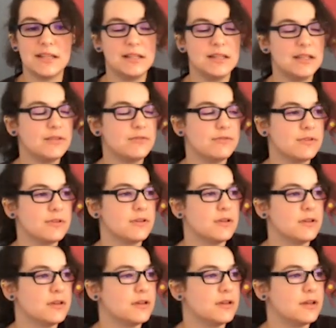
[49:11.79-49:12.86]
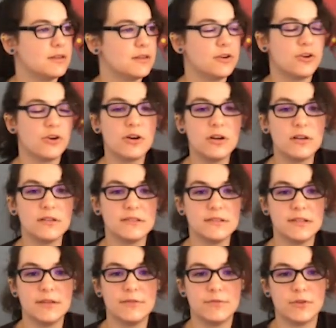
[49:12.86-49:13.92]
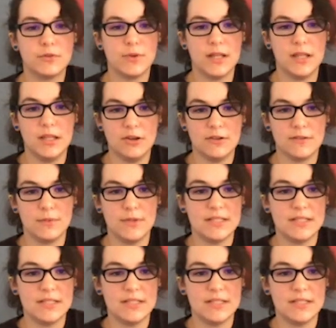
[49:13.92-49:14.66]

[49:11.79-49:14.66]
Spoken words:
The girls live for 20 years,